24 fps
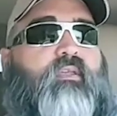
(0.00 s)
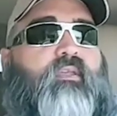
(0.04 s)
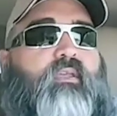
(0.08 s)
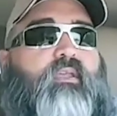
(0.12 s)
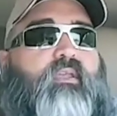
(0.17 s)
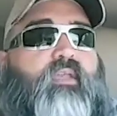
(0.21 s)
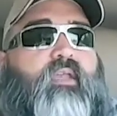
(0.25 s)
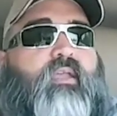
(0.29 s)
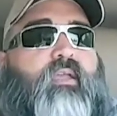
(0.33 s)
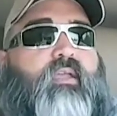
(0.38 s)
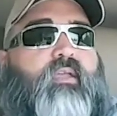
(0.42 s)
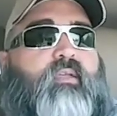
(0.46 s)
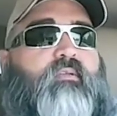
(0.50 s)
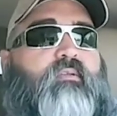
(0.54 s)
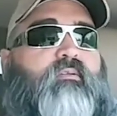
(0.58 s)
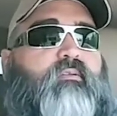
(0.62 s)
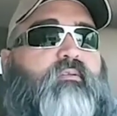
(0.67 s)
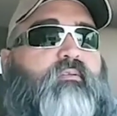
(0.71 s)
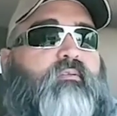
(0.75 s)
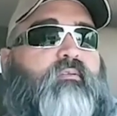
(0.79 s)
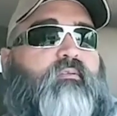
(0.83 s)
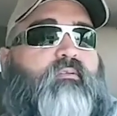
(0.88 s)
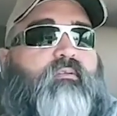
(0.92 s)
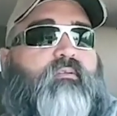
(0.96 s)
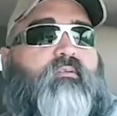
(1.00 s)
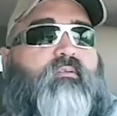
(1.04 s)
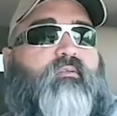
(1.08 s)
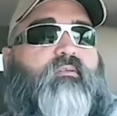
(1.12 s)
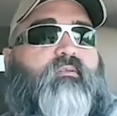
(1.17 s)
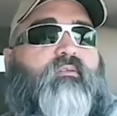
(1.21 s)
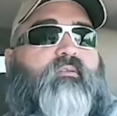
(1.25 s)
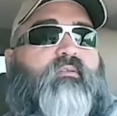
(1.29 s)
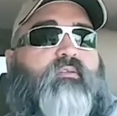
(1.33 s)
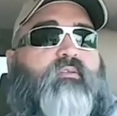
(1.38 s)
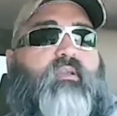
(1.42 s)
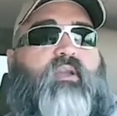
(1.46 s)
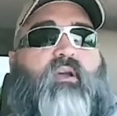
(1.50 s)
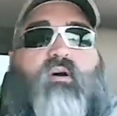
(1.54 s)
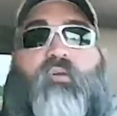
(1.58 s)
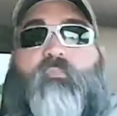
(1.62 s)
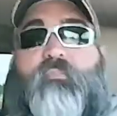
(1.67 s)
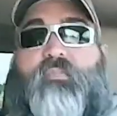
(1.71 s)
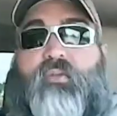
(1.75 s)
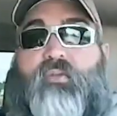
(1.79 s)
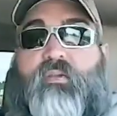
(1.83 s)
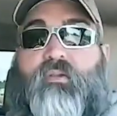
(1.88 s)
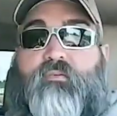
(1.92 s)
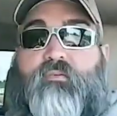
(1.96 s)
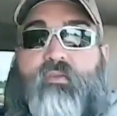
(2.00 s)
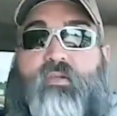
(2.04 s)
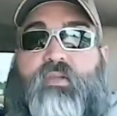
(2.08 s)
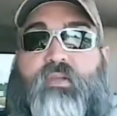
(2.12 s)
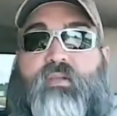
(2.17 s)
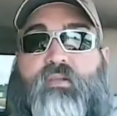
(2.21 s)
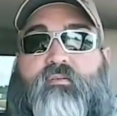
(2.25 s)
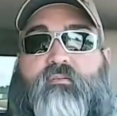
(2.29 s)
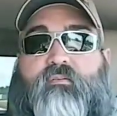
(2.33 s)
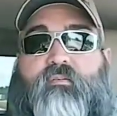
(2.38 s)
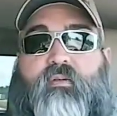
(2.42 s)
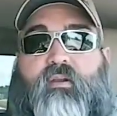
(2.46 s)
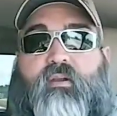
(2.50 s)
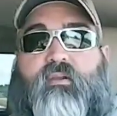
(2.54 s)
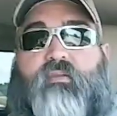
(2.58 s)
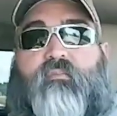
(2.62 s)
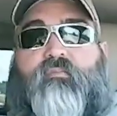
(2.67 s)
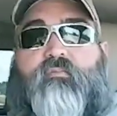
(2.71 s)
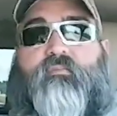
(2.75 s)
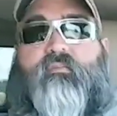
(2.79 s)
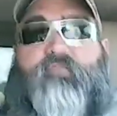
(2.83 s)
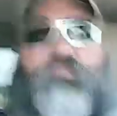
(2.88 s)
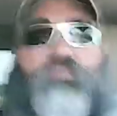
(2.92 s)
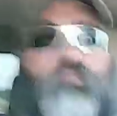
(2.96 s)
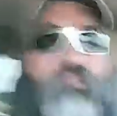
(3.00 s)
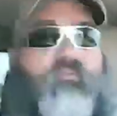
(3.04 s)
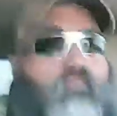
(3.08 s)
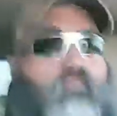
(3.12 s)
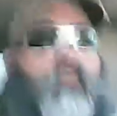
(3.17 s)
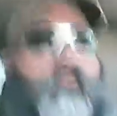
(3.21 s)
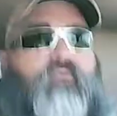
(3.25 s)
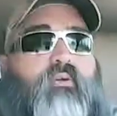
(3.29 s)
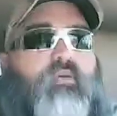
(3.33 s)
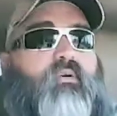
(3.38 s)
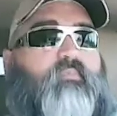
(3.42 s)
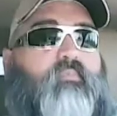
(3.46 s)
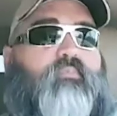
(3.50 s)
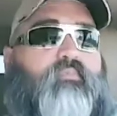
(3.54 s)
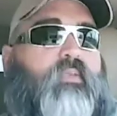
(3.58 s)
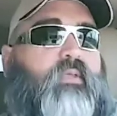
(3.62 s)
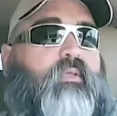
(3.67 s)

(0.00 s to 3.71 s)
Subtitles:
And you hope you never need it, right? You hope that